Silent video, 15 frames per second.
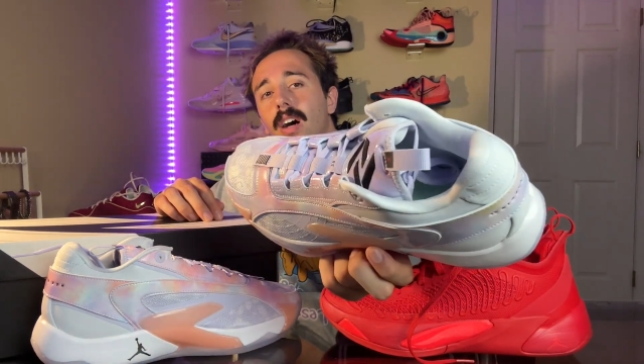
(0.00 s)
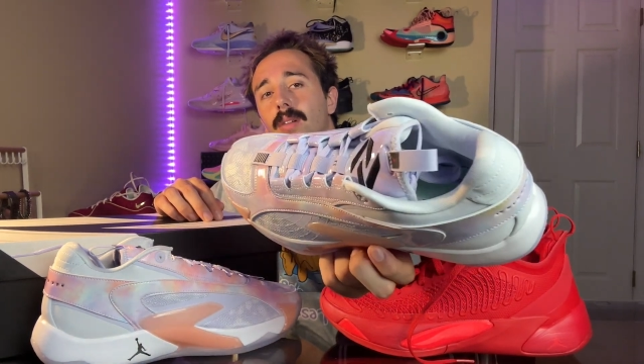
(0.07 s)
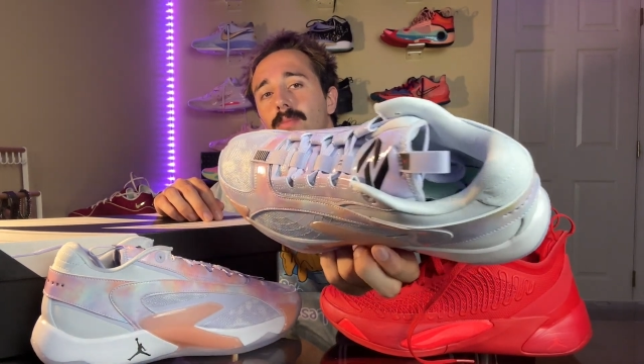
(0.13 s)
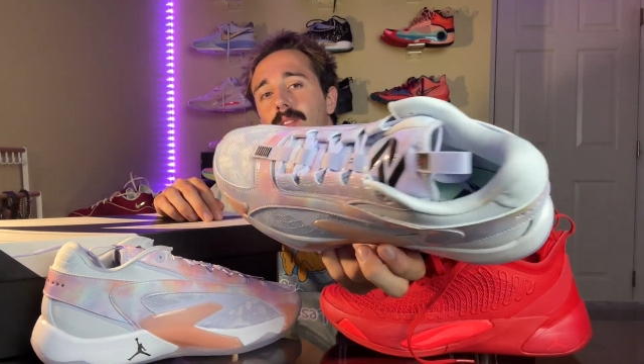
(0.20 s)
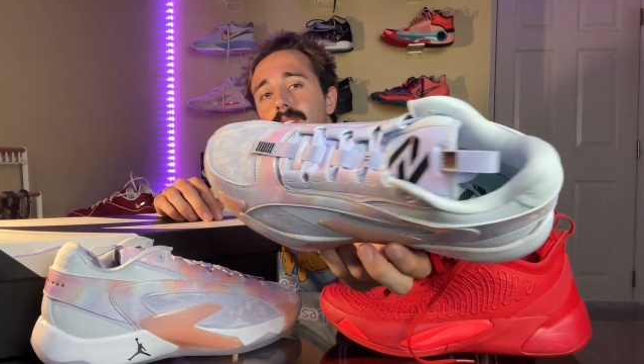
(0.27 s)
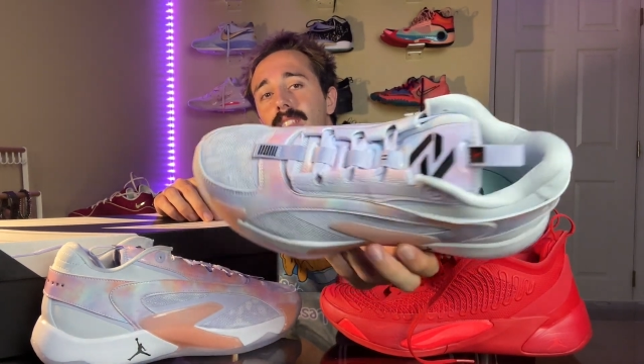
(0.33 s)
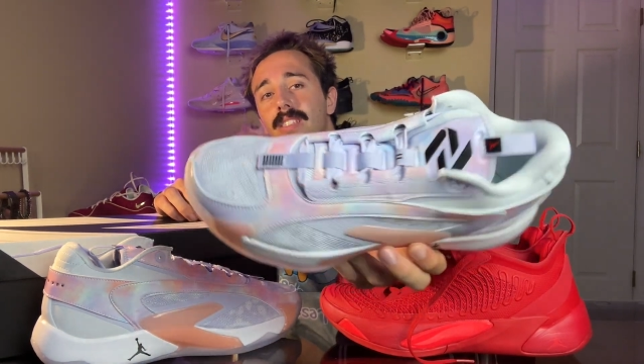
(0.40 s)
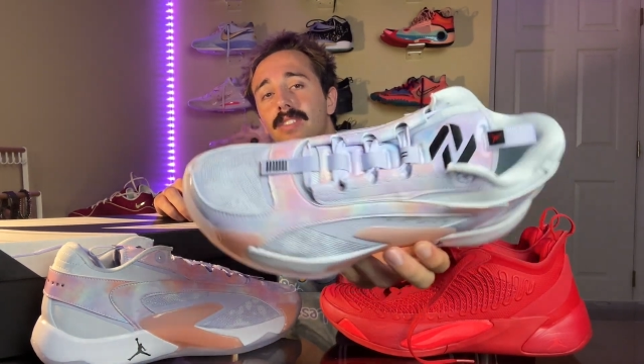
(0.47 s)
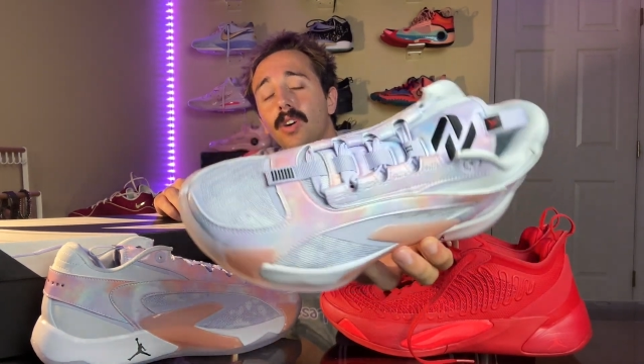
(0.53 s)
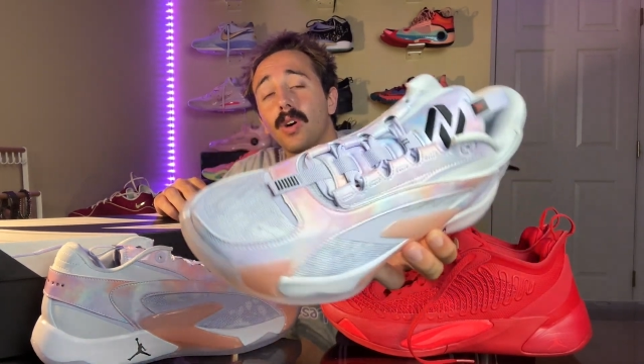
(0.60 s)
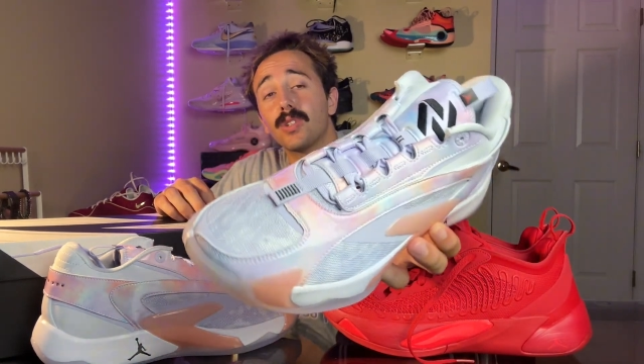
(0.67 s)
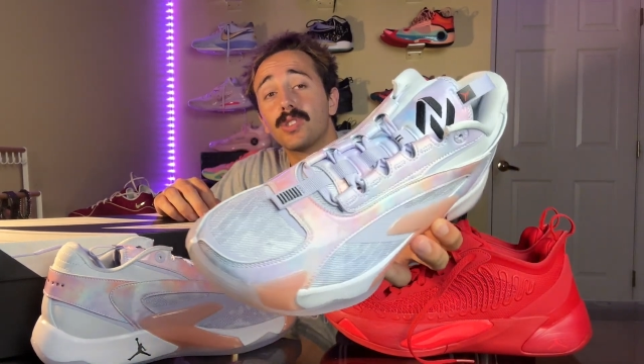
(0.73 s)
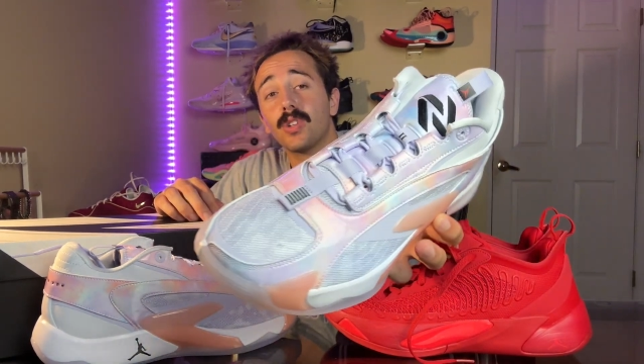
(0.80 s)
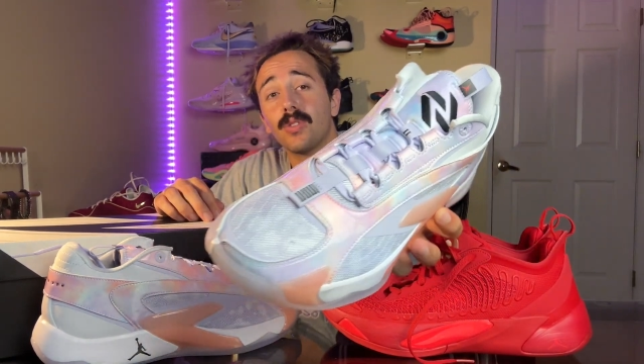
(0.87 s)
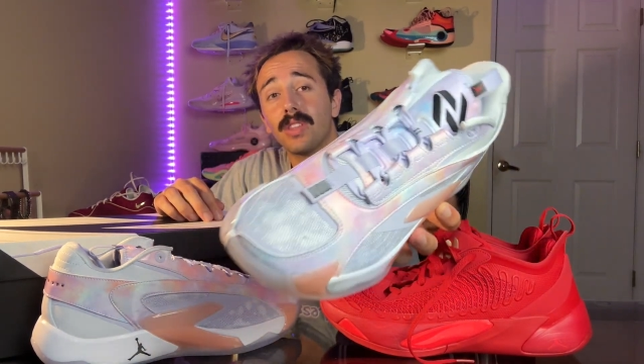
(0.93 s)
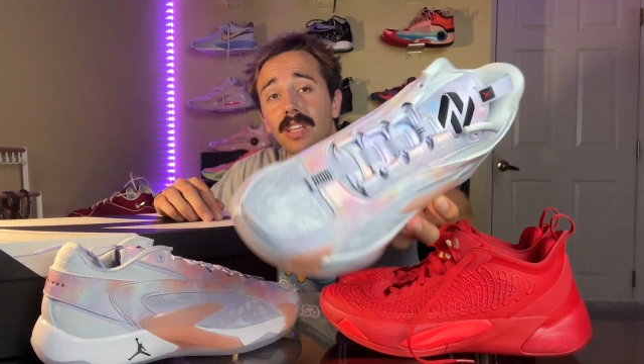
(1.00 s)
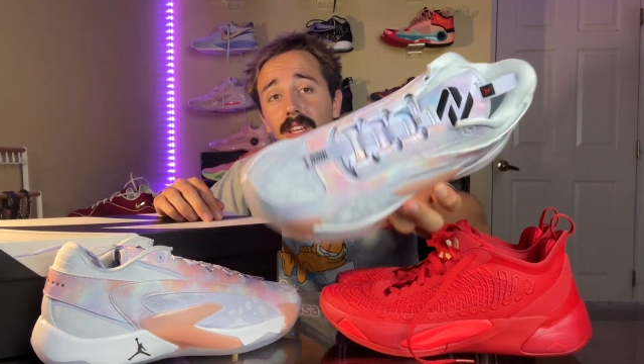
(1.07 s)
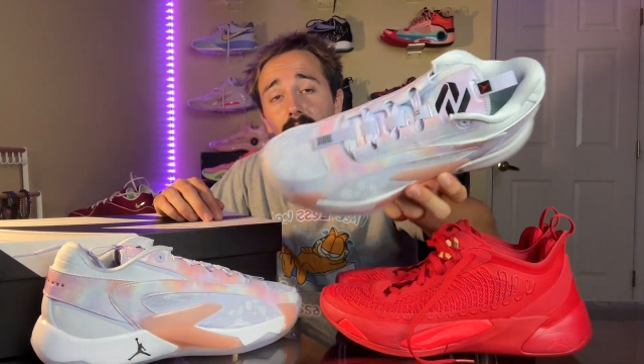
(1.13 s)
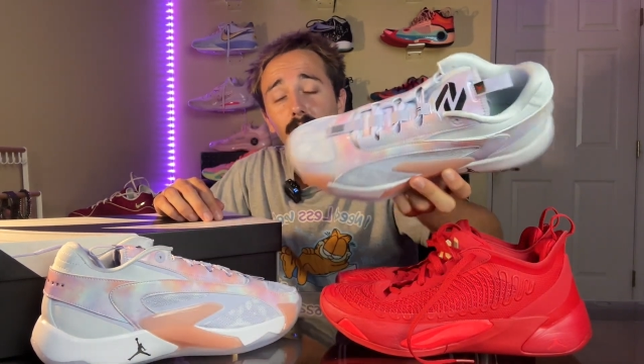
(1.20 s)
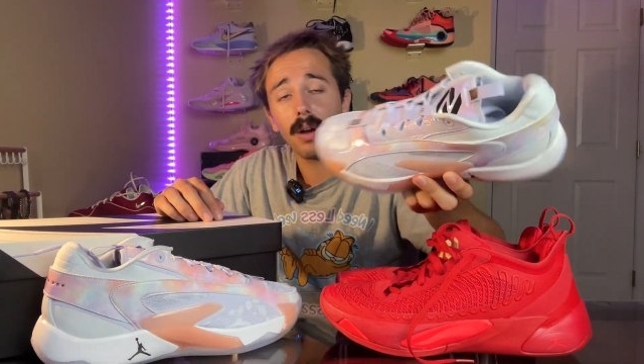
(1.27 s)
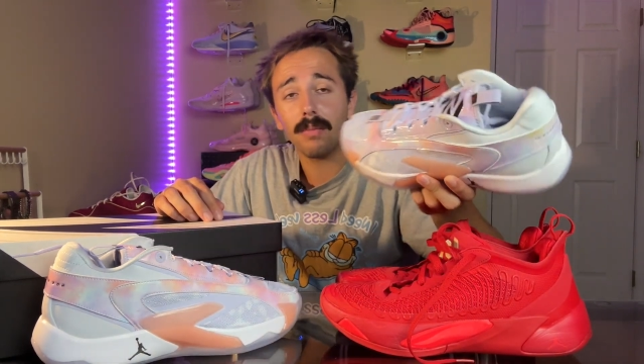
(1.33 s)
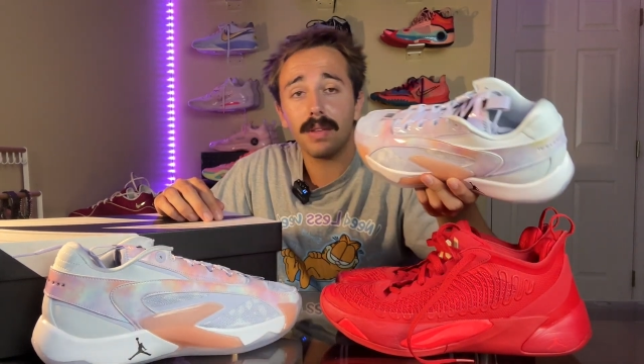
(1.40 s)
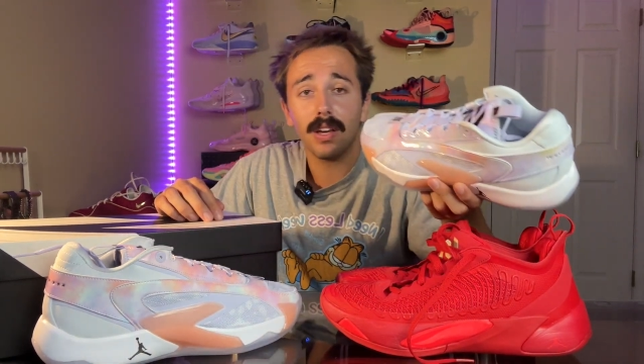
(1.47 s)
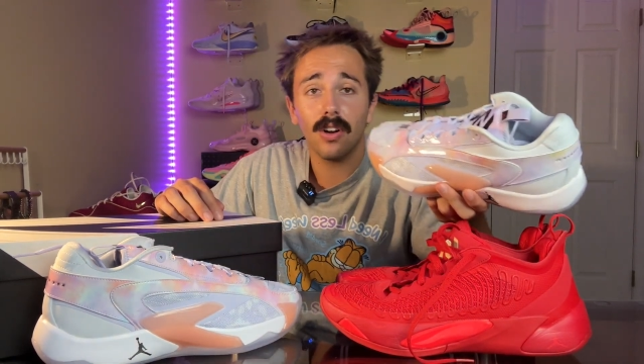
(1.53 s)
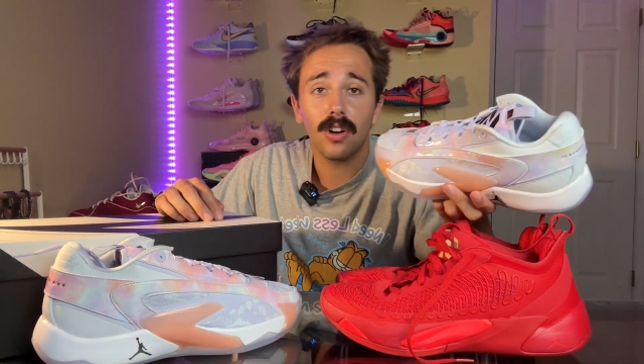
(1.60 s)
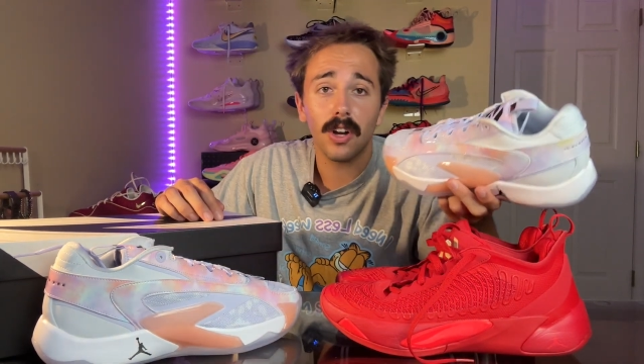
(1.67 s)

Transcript: This is also the EYBL